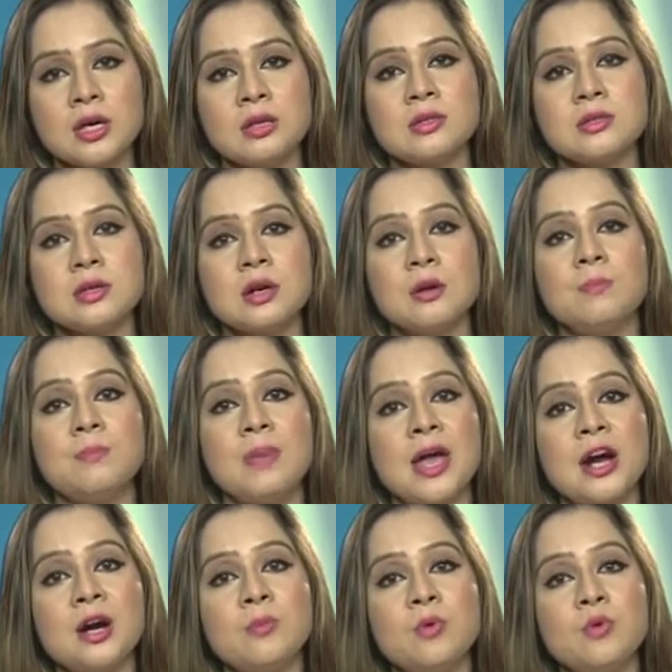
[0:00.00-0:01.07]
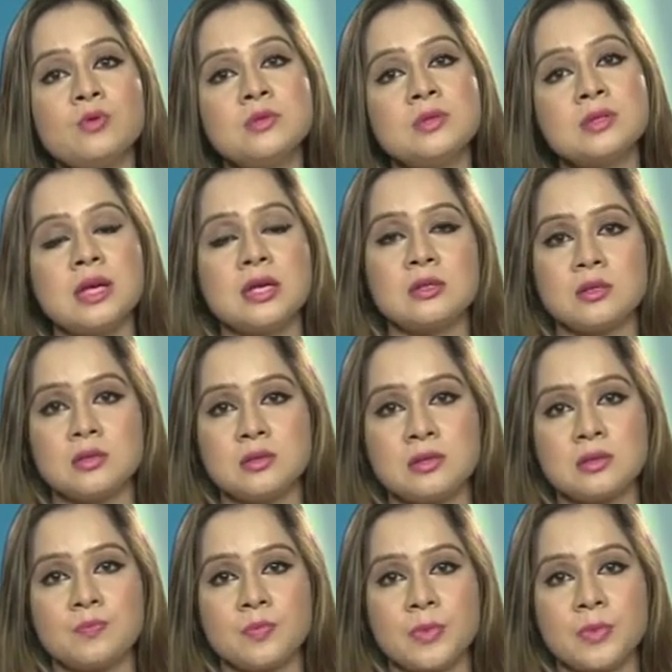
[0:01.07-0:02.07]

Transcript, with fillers: is a bare bones sentence.